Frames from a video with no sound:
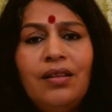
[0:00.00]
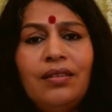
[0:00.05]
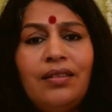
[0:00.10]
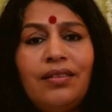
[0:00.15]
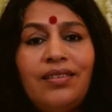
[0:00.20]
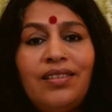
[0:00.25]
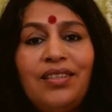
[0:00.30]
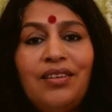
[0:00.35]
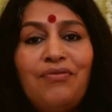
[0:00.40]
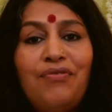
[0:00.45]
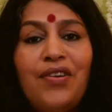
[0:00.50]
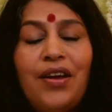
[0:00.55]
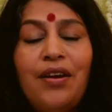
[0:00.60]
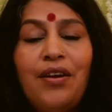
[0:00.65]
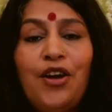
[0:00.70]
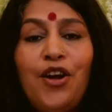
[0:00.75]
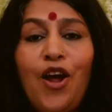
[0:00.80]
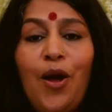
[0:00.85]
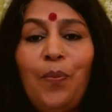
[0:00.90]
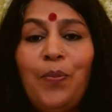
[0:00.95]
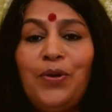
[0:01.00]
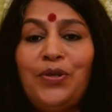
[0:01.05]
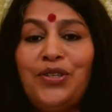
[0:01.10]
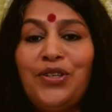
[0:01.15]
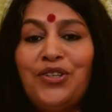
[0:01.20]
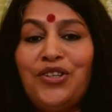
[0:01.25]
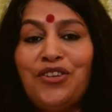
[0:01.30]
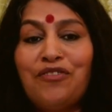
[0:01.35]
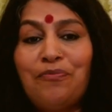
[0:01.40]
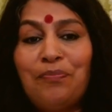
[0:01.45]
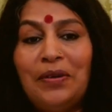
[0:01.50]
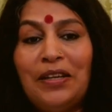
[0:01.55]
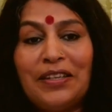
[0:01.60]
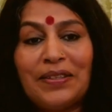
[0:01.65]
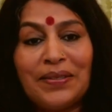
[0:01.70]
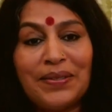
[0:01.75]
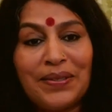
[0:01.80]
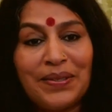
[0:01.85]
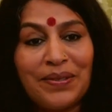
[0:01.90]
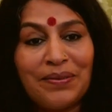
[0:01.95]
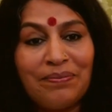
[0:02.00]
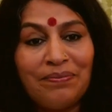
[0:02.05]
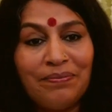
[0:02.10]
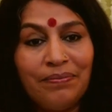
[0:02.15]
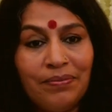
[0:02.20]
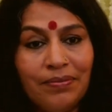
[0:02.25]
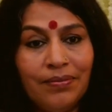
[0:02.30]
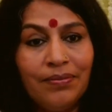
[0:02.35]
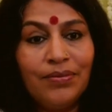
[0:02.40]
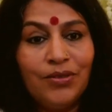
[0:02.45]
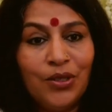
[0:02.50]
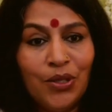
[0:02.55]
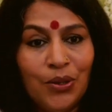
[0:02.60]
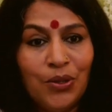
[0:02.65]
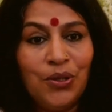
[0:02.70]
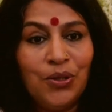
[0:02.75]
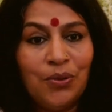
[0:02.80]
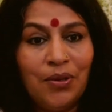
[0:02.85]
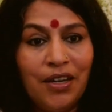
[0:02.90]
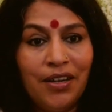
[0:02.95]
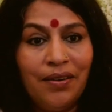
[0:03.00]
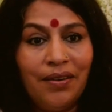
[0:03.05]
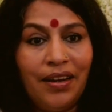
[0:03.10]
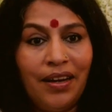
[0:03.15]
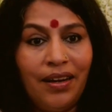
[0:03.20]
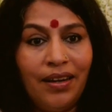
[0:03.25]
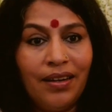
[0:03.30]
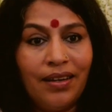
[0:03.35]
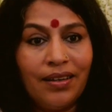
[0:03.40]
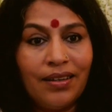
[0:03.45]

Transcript: this is the very opposite of bliss. It Don't you agree?